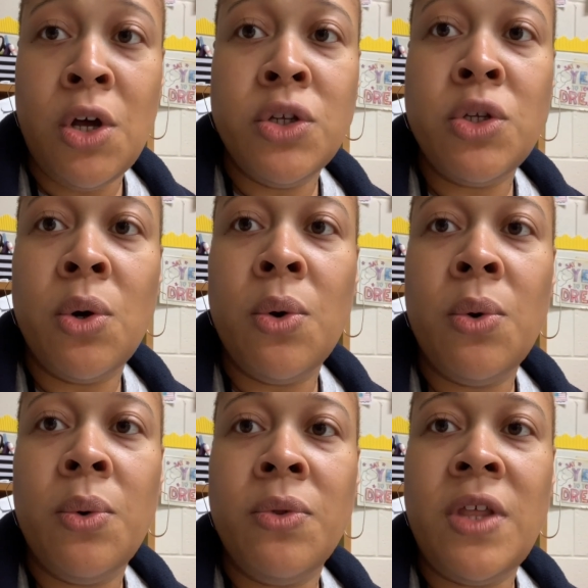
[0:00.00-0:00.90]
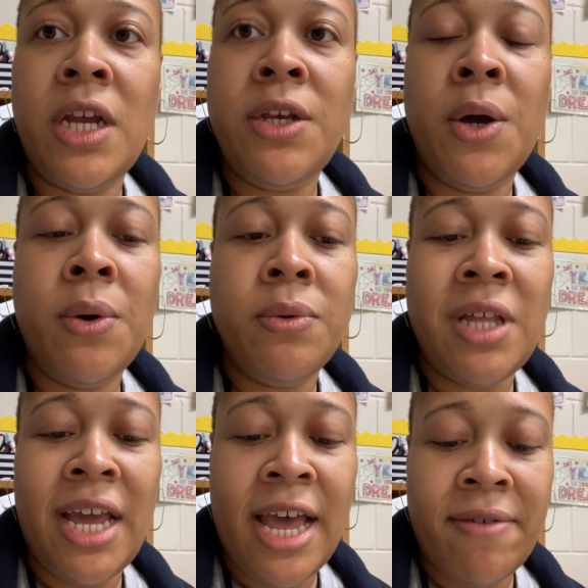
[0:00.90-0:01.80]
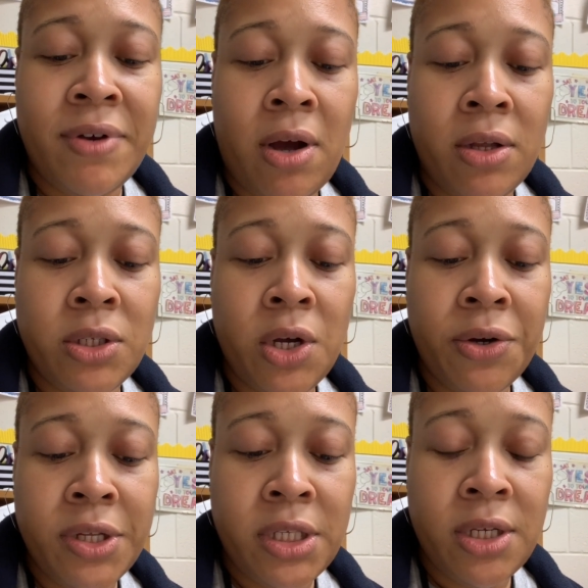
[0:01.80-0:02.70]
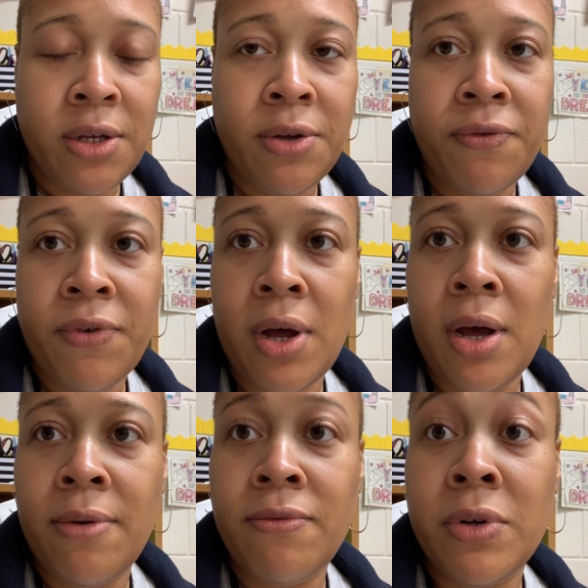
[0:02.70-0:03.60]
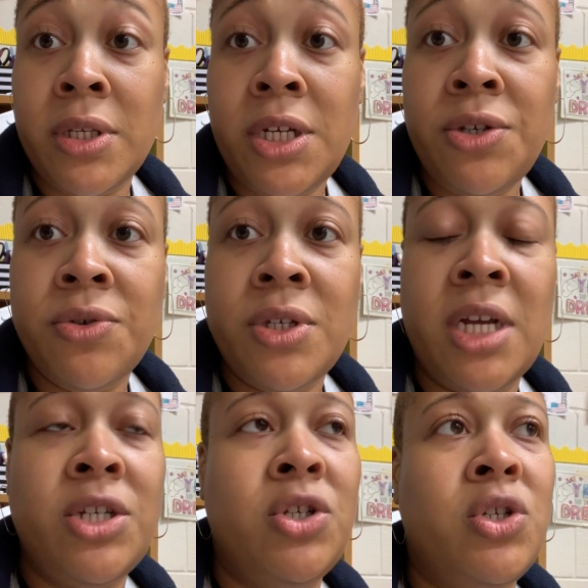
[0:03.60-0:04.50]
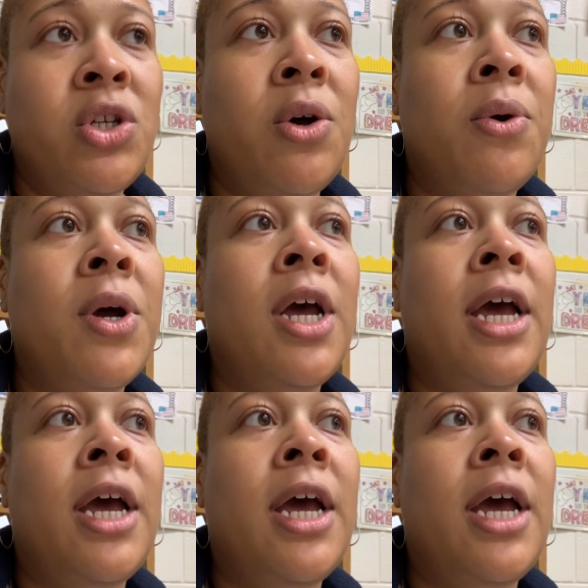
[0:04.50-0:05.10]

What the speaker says: So they know they have an alternative for teacher station. So